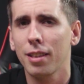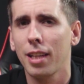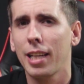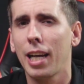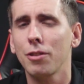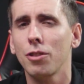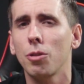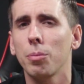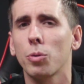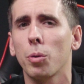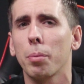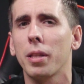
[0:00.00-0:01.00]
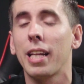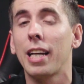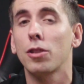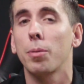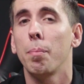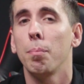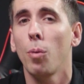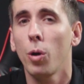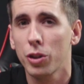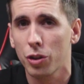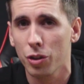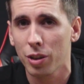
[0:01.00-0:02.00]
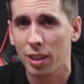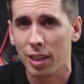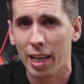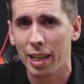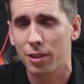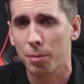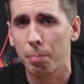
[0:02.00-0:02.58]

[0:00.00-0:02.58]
allows it to absorb less moisture than classic